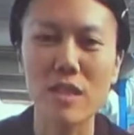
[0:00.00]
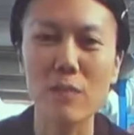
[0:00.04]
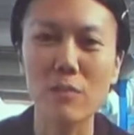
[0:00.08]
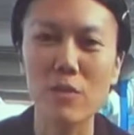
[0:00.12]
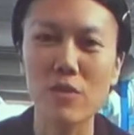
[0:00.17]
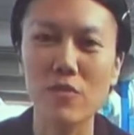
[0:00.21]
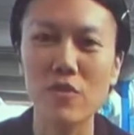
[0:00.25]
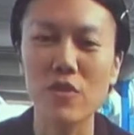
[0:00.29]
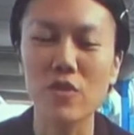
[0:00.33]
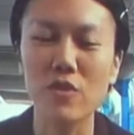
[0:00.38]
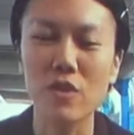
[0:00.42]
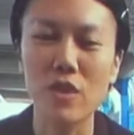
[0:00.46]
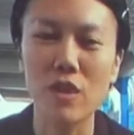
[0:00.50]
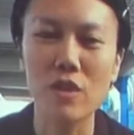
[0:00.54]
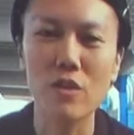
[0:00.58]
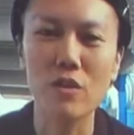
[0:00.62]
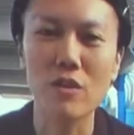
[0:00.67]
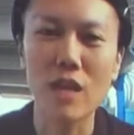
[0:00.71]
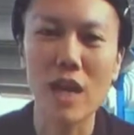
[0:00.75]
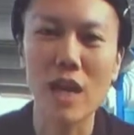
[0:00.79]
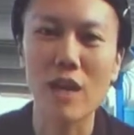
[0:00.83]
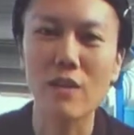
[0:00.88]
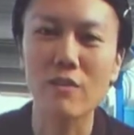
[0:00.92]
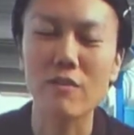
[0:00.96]
some of you
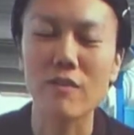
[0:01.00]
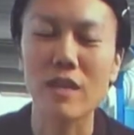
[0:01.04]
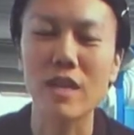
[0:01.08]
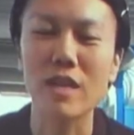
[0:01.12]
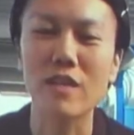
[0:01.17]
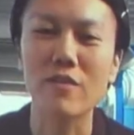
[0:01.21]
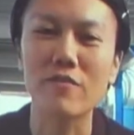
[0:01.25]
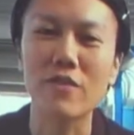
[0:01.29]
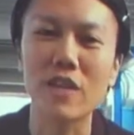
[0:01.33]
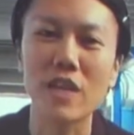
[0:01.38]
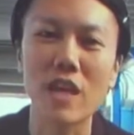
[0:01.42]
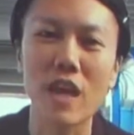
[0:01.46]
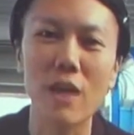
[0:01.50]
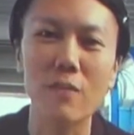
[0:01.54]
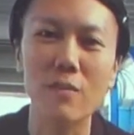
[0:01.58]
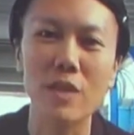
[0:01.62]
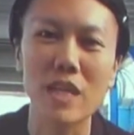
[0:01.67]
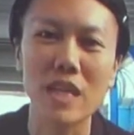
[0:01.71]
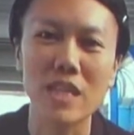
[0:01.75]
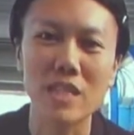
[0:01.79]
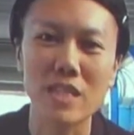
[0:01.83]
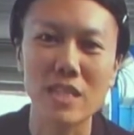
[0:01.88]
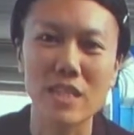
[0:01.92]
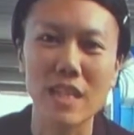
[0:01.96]
know how great of a
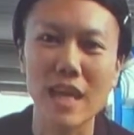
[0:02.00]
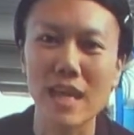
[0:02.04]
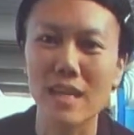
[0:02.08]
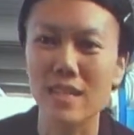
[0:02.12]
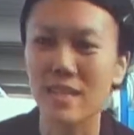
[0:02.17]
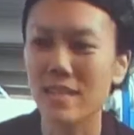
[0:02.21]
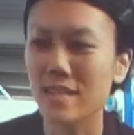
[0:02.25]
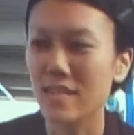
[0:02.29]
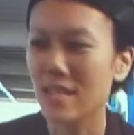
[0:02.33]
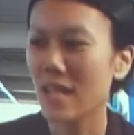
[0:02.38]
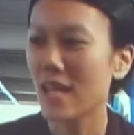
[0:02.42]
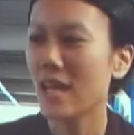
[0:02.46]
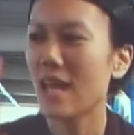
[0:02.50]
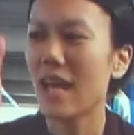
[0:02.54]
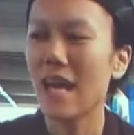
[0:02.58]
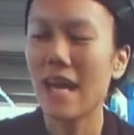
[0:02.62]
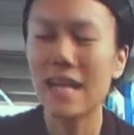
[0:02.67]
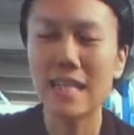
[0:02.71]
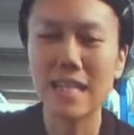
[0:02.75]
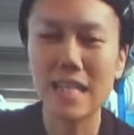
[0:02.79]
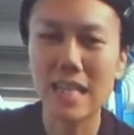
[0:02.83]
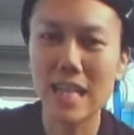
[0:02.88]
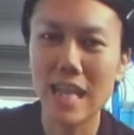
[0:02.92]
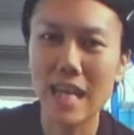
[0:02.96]
combination that is.
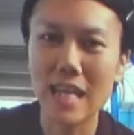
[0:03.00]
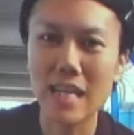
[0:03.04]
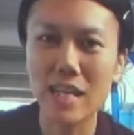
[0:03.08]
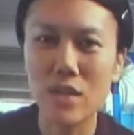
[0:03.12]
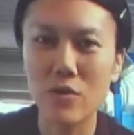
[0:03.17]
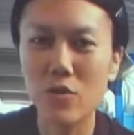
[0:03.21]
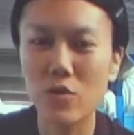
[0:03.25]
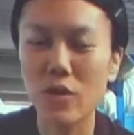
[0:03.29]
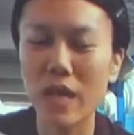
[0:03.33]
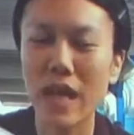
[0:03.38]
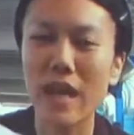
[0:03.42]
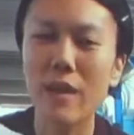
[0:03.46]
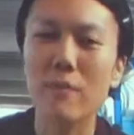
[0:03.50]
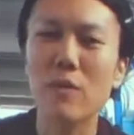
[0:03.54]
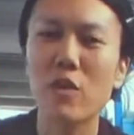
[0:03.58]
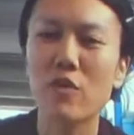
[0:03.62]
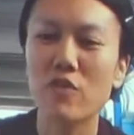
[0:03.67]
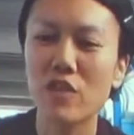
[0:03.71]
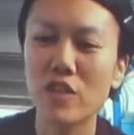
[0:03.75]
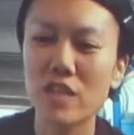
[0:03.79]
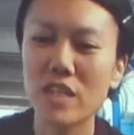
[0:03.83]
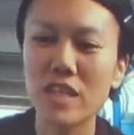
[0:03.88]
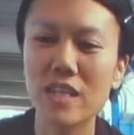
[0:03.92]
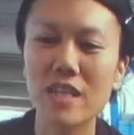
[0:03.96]
And the lady who came
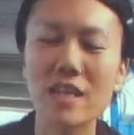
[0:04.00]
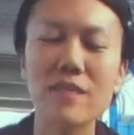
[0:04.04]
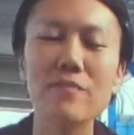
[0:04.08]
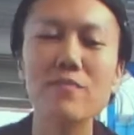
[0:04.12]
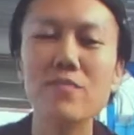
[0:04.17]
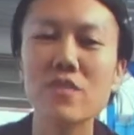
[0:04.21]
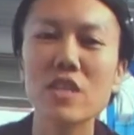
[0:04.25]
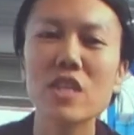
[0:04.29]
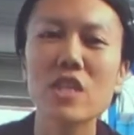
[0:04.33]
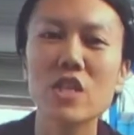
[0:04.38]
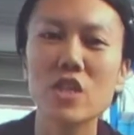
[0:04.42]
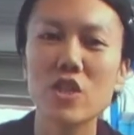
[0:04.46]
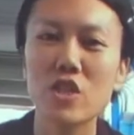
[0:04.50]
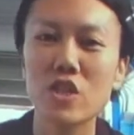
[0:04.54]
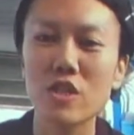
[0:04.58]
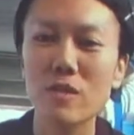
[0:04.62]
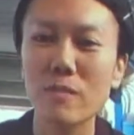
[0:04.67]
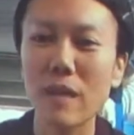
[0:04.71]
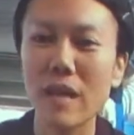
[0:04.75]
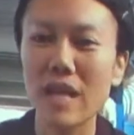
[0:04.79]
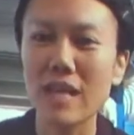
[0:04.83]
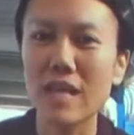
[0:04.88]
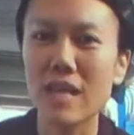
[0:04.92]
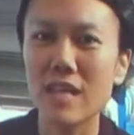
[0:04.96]
over here,
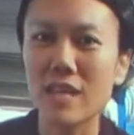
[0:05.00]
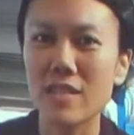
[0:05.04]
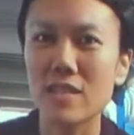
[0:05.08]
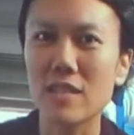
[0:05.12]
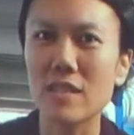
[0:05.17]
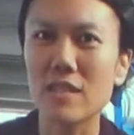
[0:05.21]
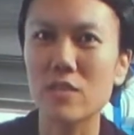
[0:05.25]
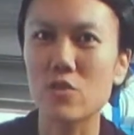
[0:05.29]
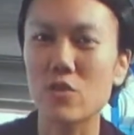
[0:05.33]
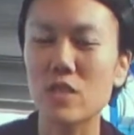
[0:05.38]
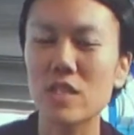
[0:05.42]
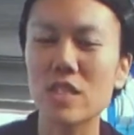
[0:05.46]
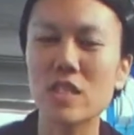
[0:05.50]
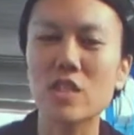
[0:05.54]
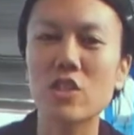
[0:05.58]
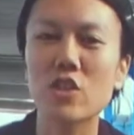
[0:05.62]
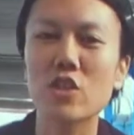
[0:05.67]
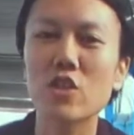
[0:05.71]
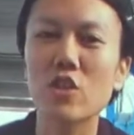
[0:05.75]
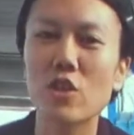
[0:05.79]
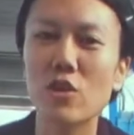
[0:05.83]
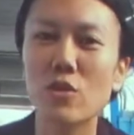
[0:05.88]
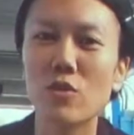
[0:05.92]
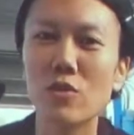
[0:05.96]
she made us the
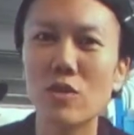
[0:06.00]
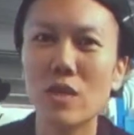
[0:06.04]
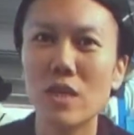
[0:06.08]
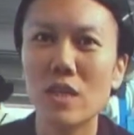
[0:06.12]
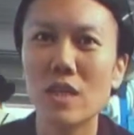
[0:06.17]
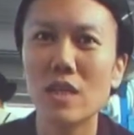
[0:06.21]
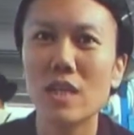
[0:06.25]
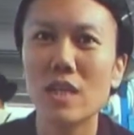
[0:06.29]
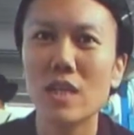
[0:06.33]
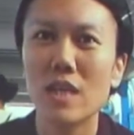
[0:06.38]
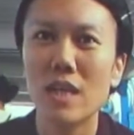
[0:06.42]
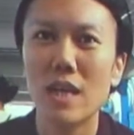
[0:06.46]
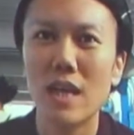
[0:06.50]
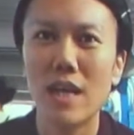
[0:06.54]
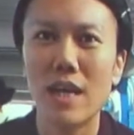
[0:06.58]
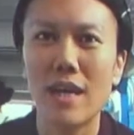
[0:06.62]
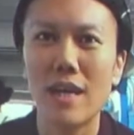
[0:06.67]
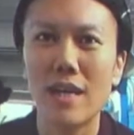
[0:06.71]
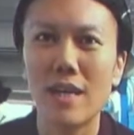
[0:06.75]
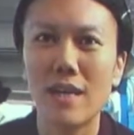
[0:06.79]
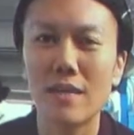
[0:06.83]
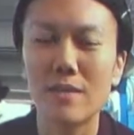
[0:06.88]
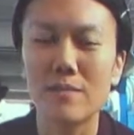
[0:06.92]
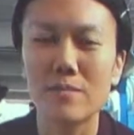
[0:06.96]
traditional
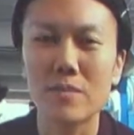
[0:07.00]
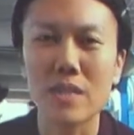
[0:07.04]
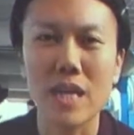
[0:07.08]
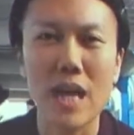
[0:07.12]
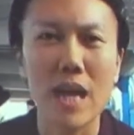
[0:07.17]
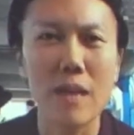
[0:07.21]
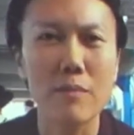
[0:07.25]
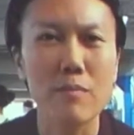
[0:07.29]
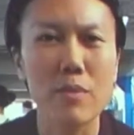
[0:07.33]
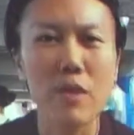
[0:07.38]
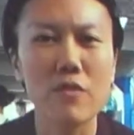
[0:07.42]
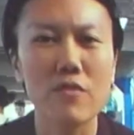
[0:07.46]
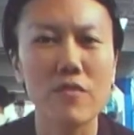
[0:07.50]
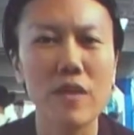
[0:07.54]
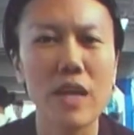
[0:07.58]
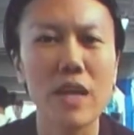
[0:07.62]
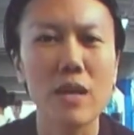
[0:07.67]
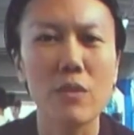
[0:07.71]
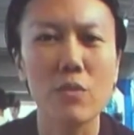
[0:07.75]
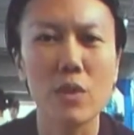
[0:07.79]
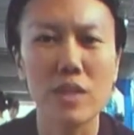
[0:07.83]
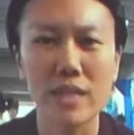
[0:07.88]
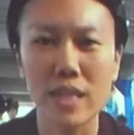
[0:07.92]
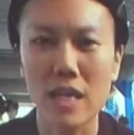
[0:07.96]
type of
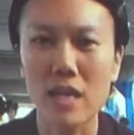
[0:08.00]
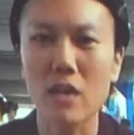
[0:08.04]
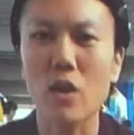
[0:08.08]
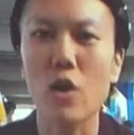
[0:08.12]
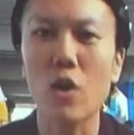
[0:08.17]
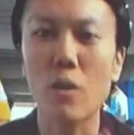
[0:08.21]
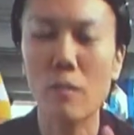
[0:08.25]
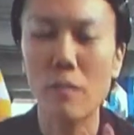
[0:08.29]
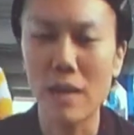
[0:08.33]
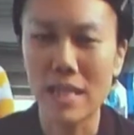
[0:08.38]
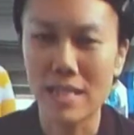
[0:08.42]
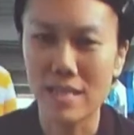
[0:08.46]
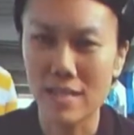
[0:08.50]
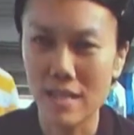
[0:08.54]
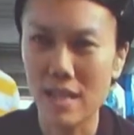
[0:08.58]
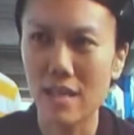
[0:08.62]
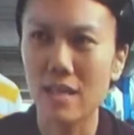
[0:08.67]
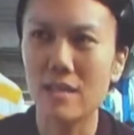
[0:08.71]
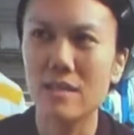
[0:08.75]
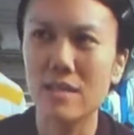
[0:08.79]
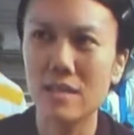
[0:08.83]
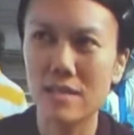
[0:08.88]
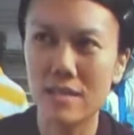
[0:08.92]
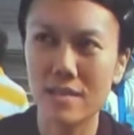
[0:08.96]
what they call
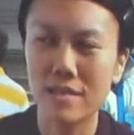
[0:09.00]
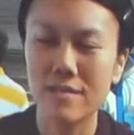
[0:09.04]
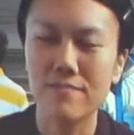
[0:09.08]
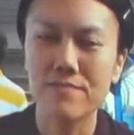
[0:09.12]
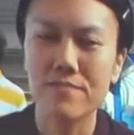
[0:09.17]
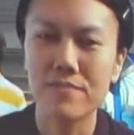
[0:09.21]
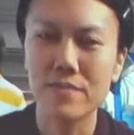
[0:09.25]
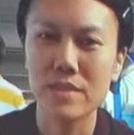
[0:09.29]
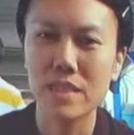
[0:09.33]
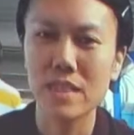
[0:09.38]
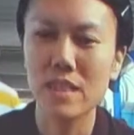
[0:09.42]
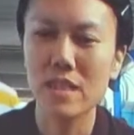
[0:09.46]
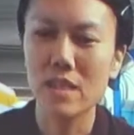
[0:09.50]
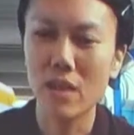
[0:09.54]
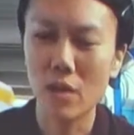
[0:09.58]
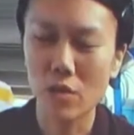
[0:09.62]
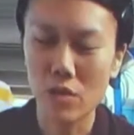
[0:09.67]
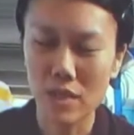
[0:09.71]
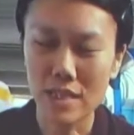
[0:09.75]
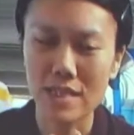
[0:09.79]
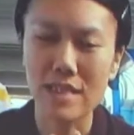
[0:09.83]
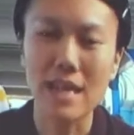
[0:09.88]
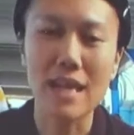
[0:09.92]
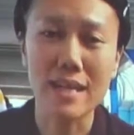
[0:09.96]
method. It's, you
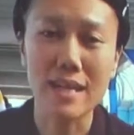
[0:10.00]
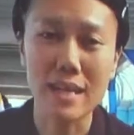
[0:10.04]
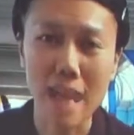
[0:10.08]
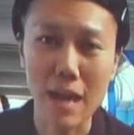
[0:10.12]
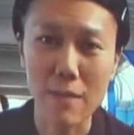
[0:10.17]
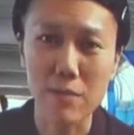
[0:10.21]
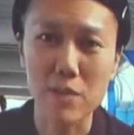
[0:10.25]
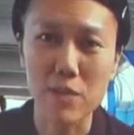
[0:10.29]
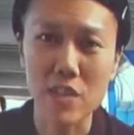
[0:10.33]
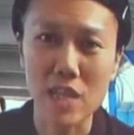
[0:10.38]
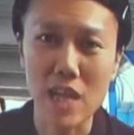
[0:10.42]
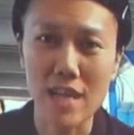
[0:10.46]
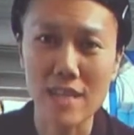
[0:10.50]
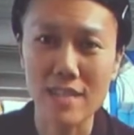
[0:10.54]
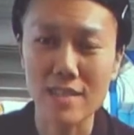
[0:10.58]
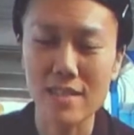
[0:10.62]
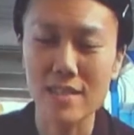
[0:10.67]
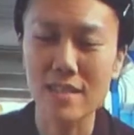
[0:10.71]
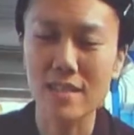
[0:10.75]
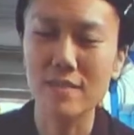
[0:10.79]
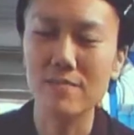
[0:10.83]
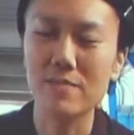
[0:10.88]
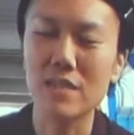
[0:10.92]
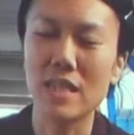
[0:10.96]
know, it's like an
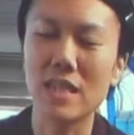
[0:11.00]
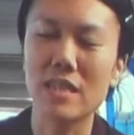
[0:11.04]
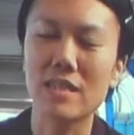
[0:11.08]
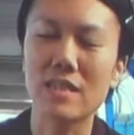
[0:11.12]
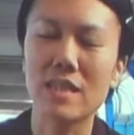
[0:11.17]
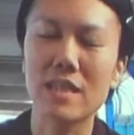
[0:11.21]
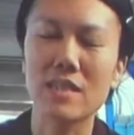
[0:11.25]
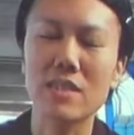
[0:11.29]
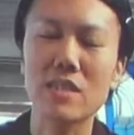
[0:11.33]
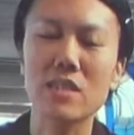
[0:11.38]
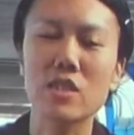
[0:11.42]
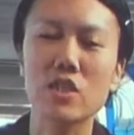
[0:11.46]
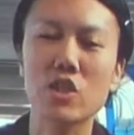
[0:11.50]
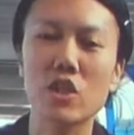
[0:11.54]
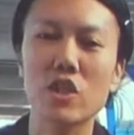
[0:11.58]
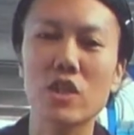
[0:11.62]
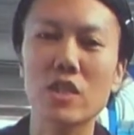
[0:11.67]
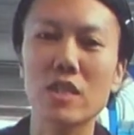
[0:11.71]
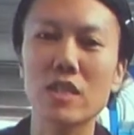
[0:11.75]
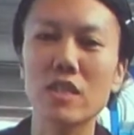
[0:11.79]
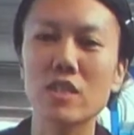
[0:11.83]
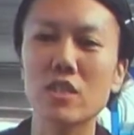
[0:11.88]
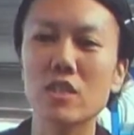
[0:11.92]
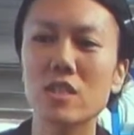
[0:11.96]
appetizer, and that's in
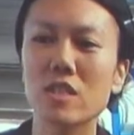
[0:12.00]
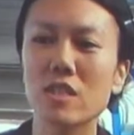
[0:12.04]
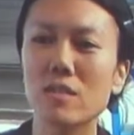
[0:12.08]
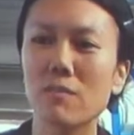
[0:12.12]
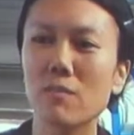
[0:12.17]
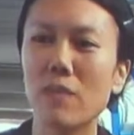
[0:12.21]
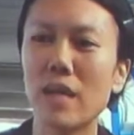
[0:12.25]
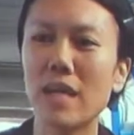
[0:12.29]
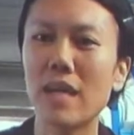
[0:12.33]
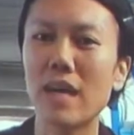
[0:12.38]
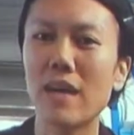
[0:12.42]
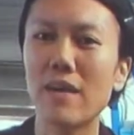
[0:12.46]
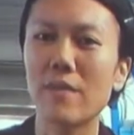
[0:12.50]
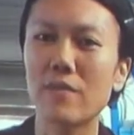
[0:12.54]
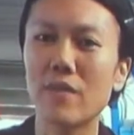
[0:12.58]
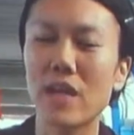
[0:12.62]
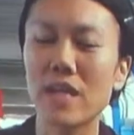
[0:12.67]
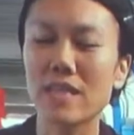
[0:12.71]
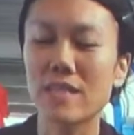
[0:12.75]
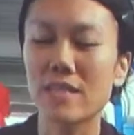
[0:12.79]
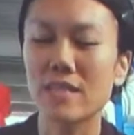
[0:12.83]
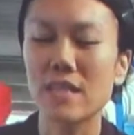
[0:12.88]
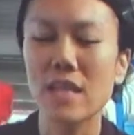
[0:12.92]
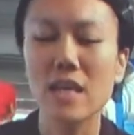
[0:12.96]
Turkish. But
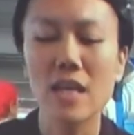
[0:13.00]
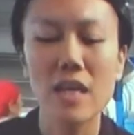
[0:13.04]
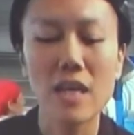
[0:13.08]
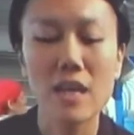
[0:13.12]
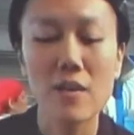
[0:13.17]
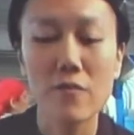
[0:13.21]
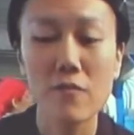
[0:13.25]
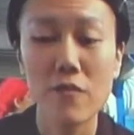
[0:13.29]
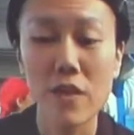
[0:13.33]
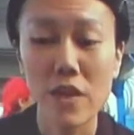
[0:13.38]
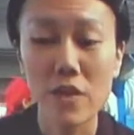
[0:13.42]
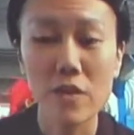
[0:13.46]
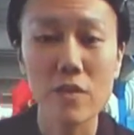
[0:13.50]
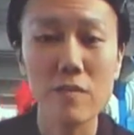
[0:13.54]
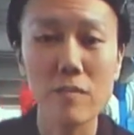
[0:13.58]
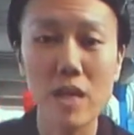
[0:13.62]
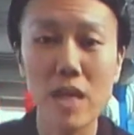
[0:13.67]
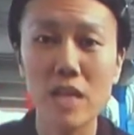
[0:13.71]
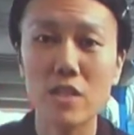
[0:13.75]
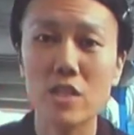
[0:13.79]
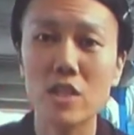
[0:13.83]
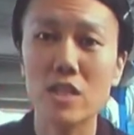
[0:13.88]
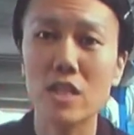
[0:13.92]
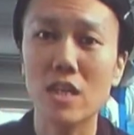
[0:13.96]
that's very
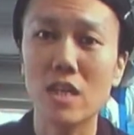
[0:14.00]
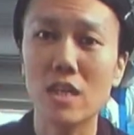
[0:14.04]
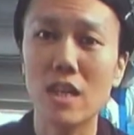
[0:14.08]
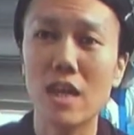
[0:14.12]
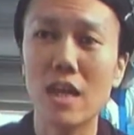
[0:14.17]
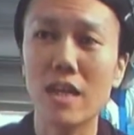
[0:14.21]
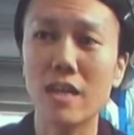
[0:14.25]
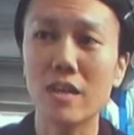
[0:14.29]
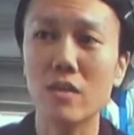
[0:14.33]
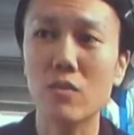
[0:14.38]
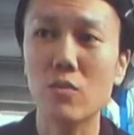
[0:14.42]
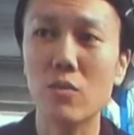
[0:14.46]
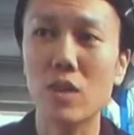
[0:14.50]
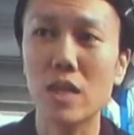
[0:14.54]
much like